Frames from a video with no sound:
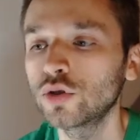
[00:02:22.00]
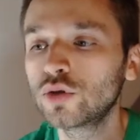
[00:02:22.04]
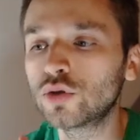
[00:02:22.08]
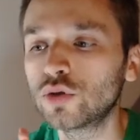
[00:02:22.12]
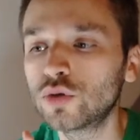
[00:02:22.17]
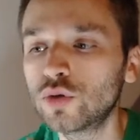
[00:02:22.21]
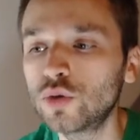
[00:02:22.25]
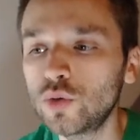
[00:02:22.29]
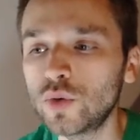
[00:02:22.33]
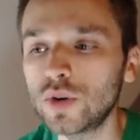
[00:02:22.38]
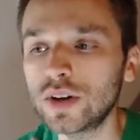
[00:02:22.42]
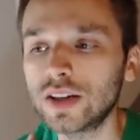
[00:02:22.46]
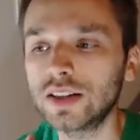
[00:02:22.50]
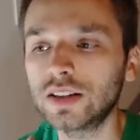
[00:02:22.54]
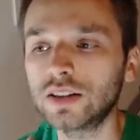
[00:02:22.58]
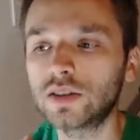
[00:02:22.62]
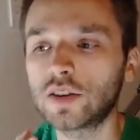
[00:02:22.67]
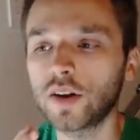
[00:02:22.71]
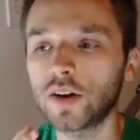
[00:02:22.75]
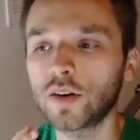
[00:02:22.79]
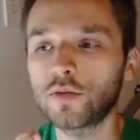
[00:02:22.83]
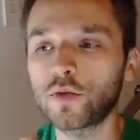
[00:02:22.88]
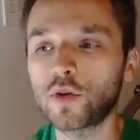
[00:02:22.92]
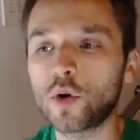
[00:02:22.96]
too
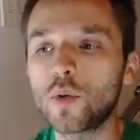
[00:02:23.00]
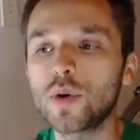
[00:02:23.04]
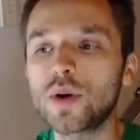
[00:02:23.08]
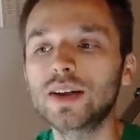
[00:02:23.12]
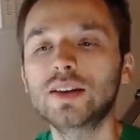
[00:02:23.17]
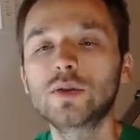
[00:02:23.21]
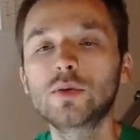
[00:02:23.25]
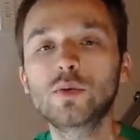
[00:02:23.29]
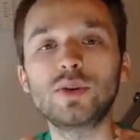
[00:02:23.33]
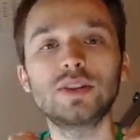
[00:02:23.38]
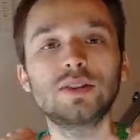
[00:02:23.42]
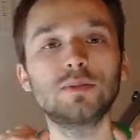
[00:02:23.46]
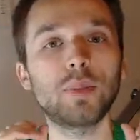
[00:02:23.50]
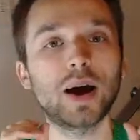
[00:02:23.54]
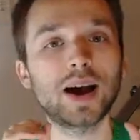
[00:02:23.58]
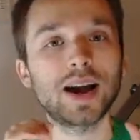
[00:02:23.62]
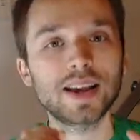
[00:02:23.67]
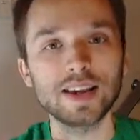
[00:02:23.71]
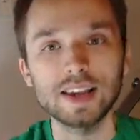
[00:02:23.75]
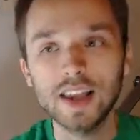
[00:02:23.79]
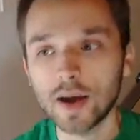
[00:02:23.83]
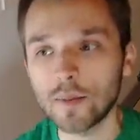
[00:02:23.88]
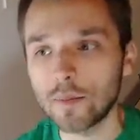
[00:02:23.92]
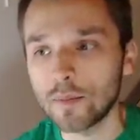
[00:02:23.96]
interfering with my
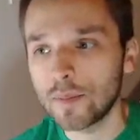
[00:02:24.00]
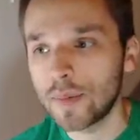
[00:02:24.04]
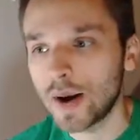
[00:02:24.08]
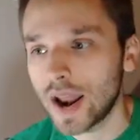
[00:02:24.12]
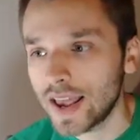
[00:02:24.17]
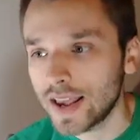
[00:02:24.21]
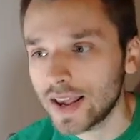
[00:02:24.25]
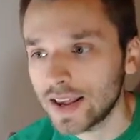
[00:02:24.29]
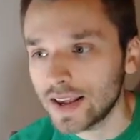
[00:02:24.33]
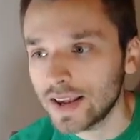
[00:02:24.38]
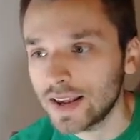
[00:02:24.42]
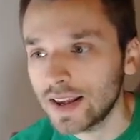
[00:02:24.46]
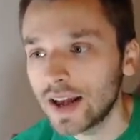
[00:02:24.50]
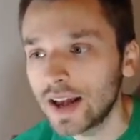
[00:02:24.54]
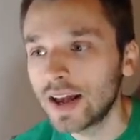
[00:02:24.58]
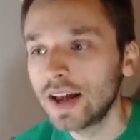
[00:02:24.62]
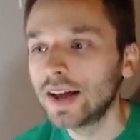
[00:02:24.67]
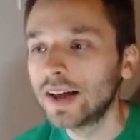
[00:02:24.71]
gameplay.